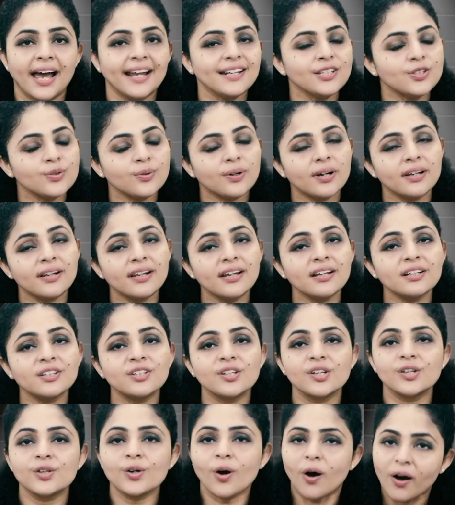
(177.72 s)
And to
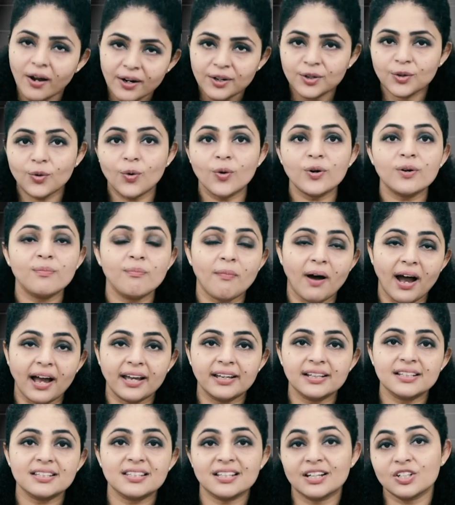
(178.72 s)
connect your Rode
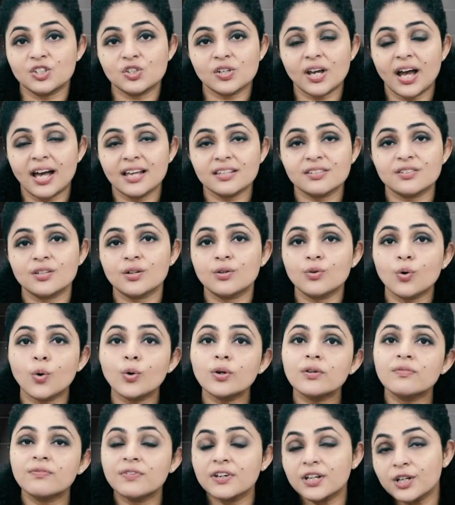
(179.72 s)
mic, such as
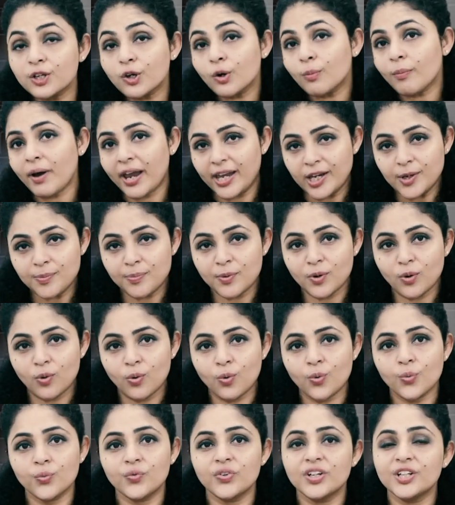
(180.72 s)
Rode VideoMic
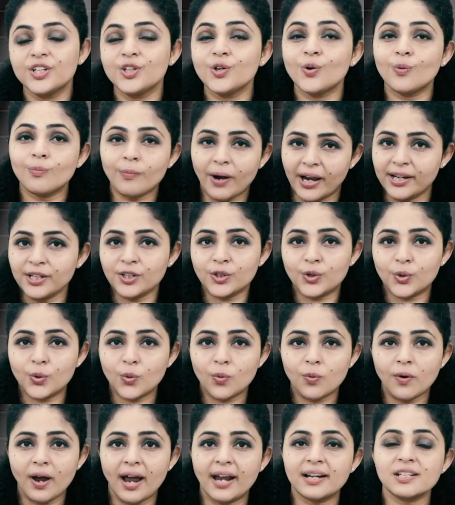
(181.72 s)
Pro,
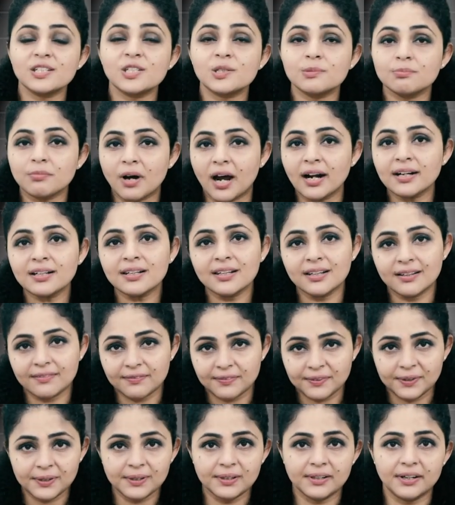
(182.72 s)
VideoMicro and Smart
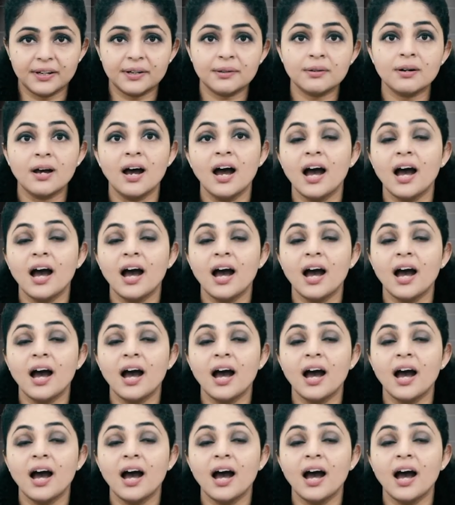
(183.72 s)
Lavalier,